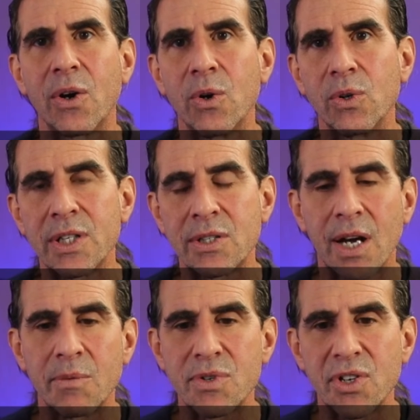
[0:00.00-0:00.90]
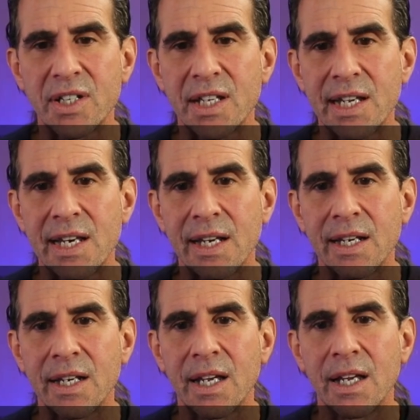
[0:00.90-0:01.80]
early time-restricted
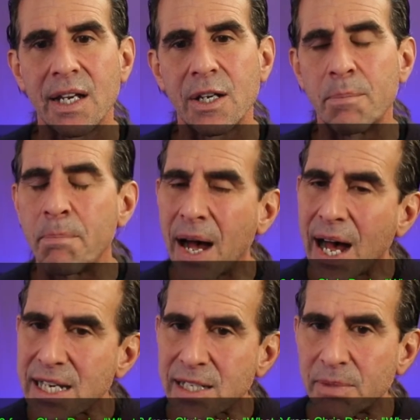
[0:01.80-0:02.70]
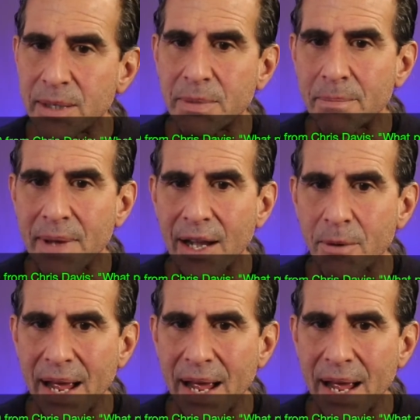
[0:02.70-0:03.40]
eating could possibly be better.